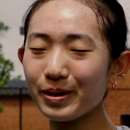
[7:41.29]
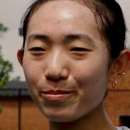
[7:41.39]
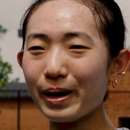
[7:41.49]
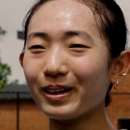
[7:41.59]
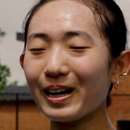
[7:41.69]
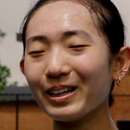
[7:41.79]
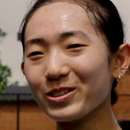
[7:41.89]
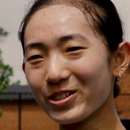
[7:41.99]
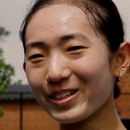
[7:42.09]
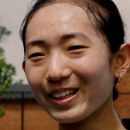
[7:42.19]
better
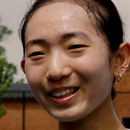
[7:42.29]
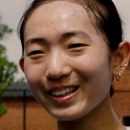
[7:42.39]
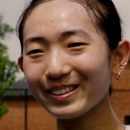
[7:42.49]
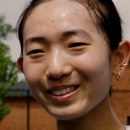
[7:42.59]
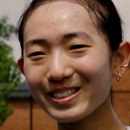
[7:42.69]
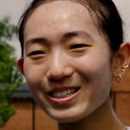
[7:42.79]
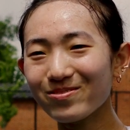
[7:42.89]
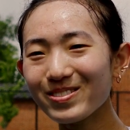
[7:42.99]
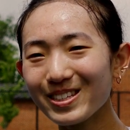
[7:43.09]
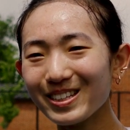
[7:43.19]
energy than the other
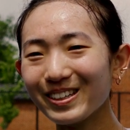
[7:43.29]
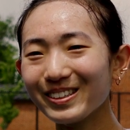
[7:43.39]
team. So,